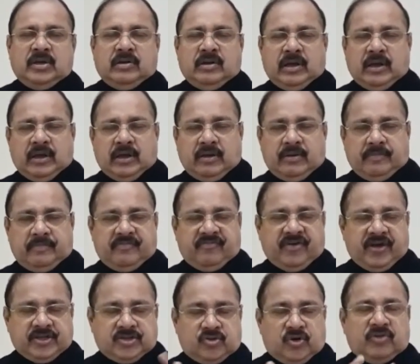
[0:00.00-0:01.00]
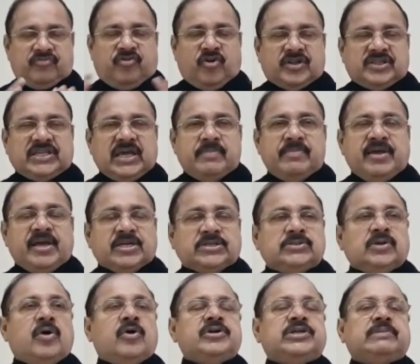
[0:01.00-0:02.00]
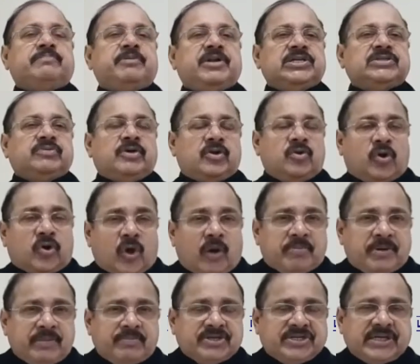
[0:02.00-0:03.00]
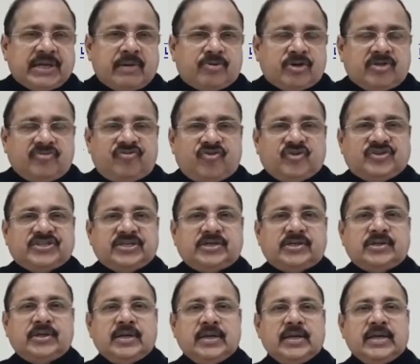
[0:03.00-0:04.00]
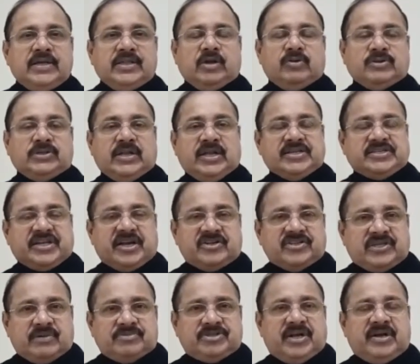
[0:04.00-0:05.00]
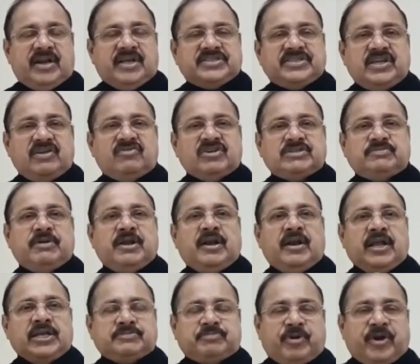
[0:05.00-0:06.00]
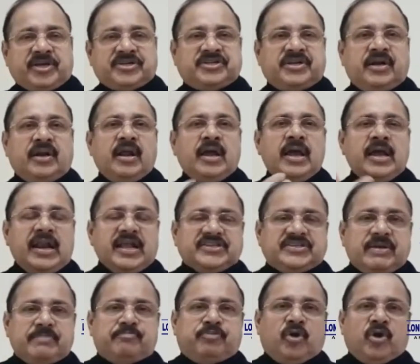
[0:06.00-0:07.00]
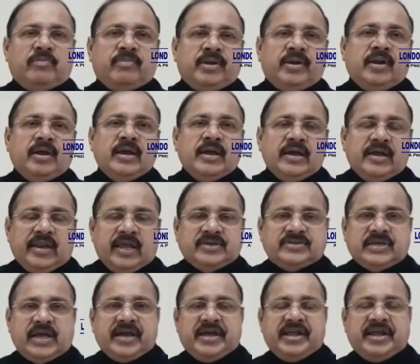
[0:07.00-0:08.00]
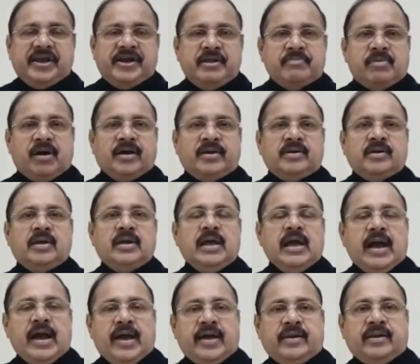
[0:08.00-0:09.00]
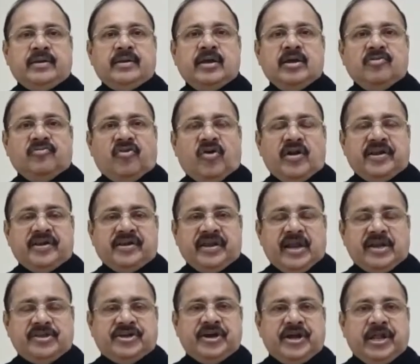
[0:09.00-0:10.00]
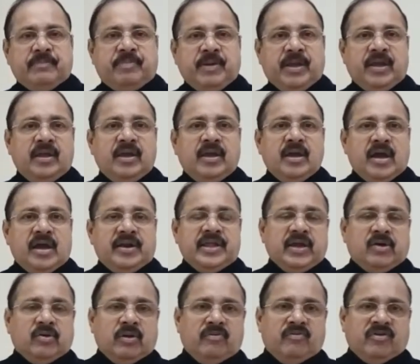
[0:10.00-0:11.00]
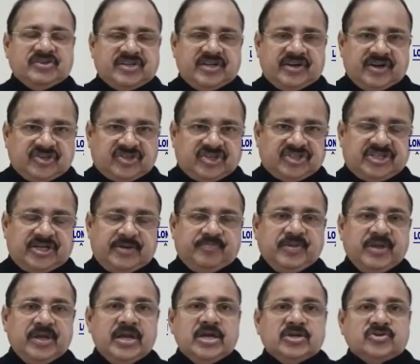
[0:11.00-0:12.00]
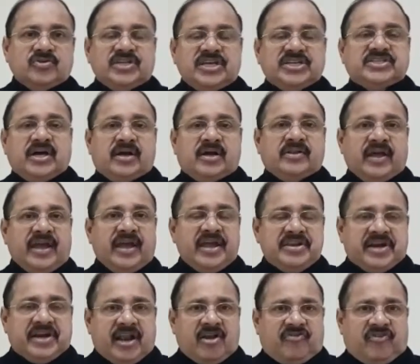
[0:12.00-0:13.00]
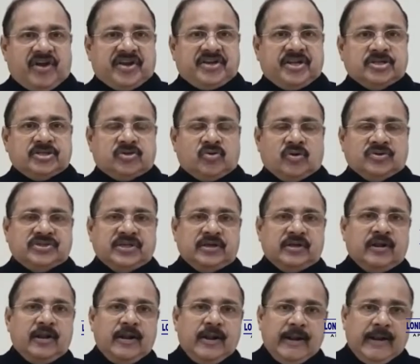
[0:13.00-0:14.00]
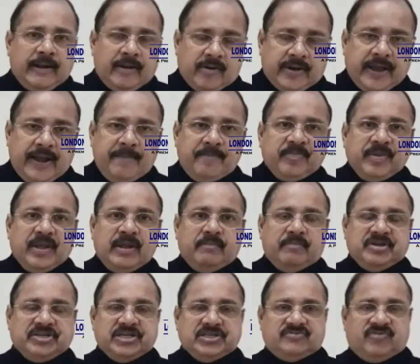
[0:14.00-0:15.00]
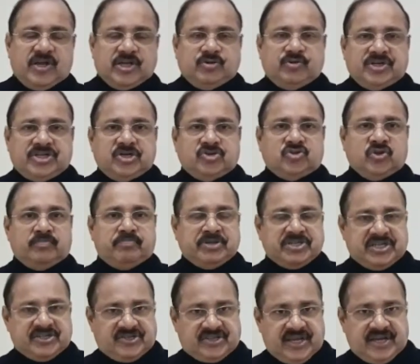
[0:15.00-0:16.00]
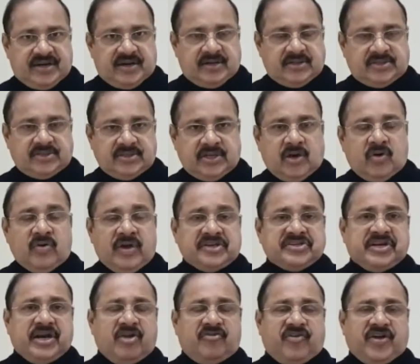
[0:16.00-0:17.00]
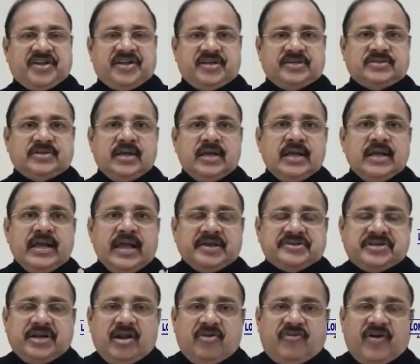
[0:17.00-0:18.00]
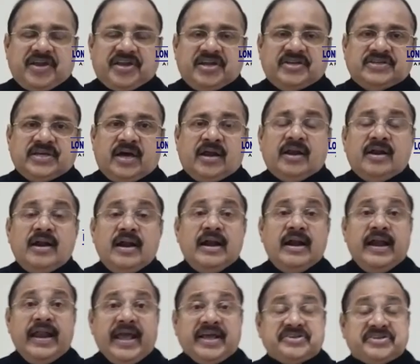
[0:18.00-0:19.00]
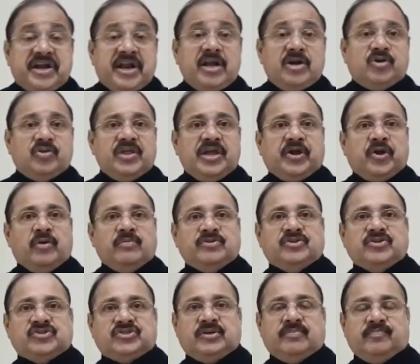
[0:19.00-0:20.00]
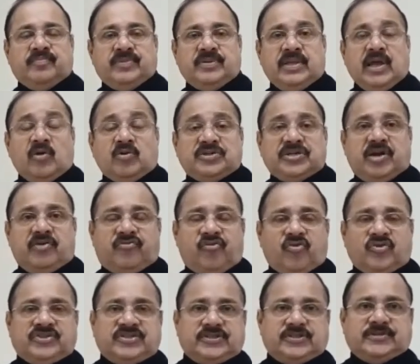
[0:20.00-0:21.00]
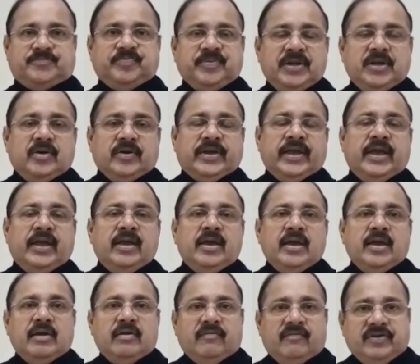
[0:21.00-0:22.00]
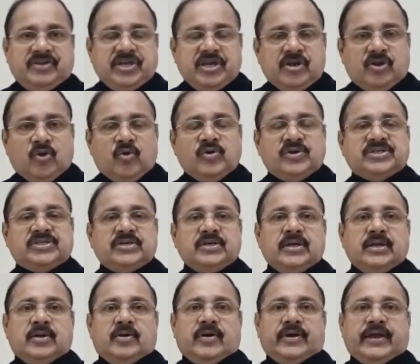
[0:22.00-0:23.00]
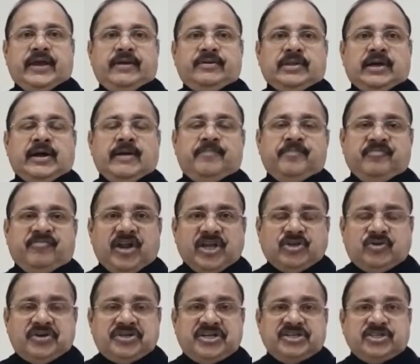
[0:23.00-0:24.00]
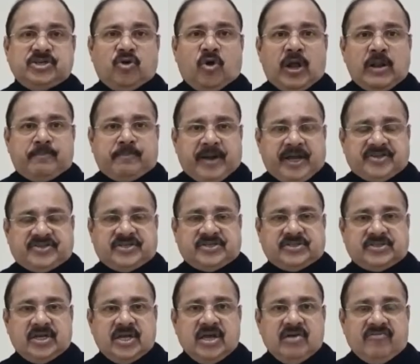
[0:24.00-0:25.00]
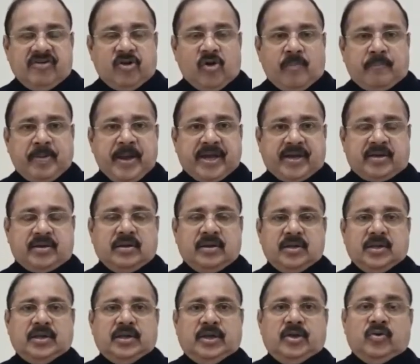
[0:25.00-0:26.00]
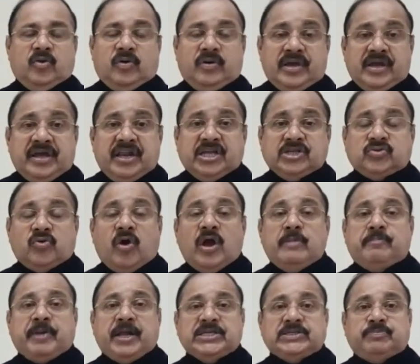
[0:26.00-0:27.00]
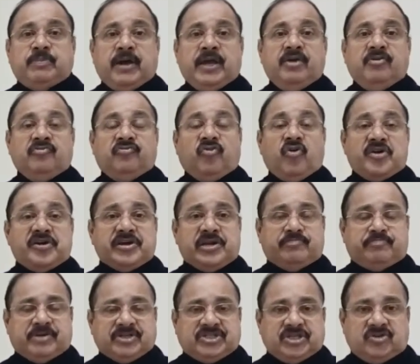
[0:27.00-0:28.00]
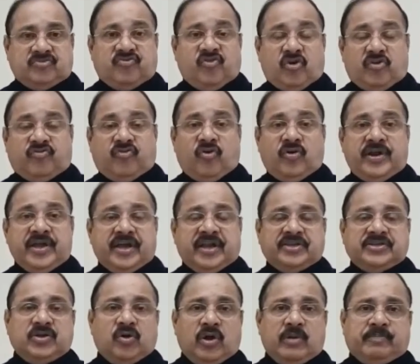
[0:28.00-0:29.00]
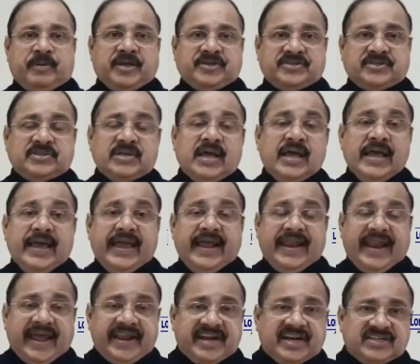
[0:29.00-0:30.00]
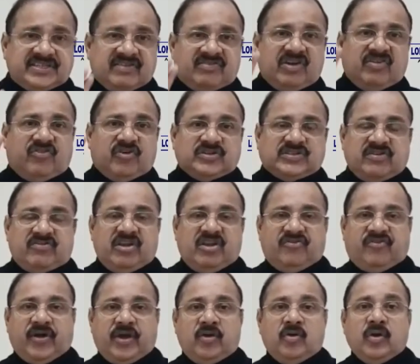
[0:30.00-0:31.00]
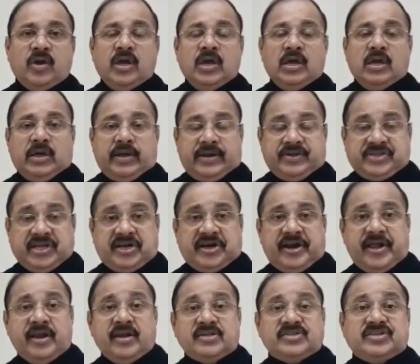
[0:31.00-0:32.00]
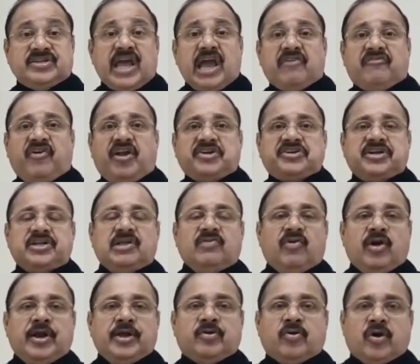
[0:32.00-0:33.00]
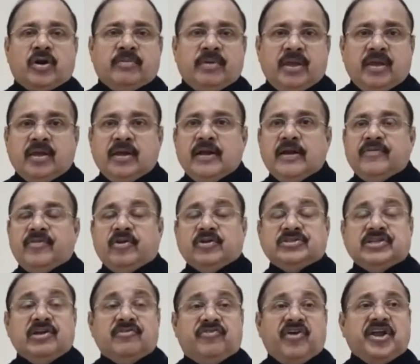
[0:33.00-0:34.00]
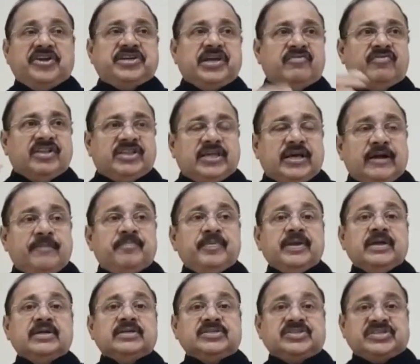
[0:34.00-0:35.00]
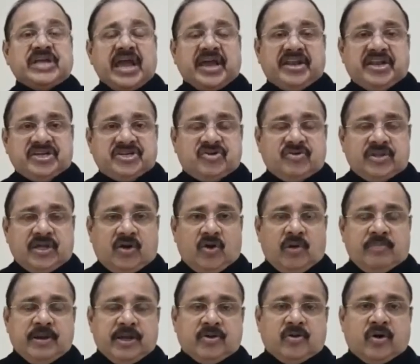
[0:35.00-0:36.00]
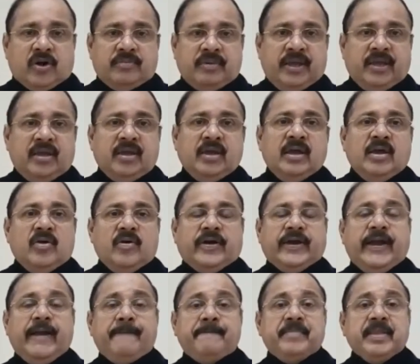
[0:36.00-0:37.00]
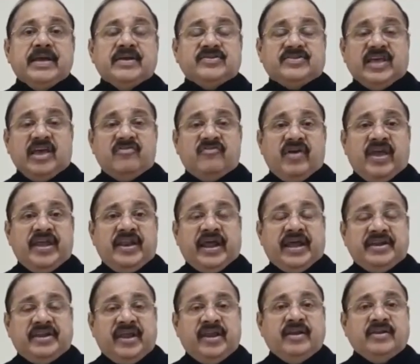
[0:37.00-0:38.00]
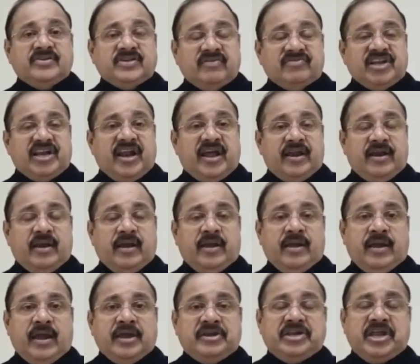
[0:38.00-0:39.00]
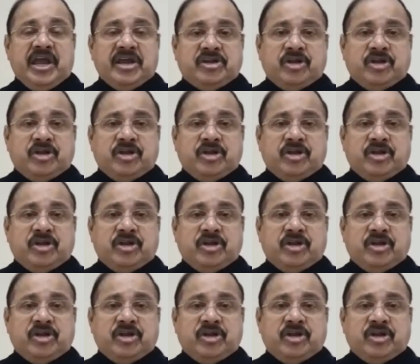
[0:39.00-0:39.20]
uh, was not forthcoming as entrepreneurs were not optimistic about the future there was less consumption, less investment, less production, less employment, less aggregate demand, and fall in real GDP, when the economy was in recession. So these are the internal factors causing okay business fluctuations or business cycles. Now external factors. External factors are external to the economic system, the outside forces, okay, which includes okay the fluctuations in oil prices. When OPEC, you know, increased oil price by 400 percent, fourfold increase in oil prices in 1974-75 resulted in stagflation in the world economy. There was inflation with the stagnation of the global economy. Okay, same way in 1979, 80,